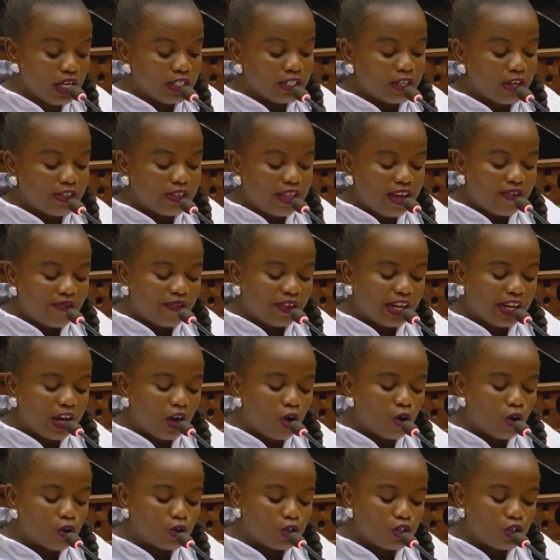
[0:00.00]
South Africa
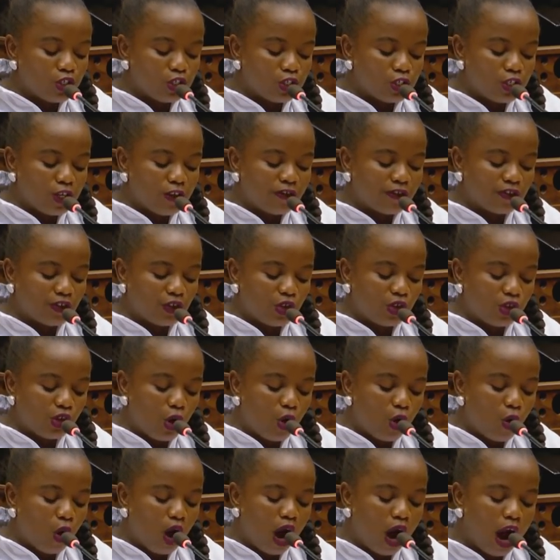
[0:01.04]
also deserves to
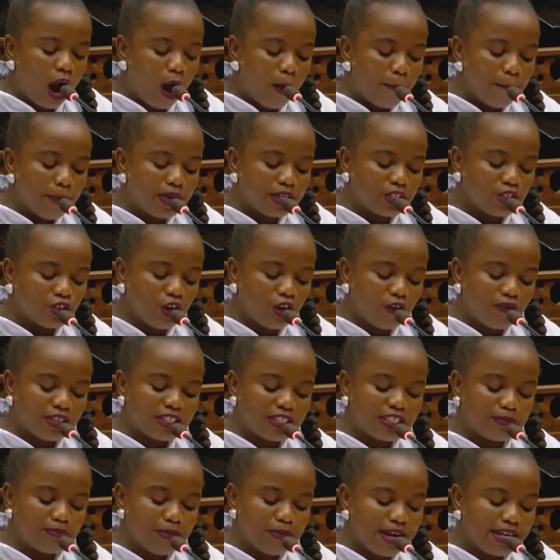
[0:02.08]
know how much of
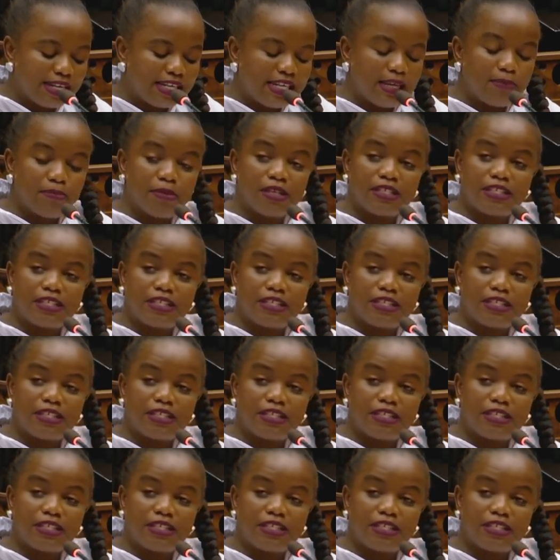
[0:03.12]
its money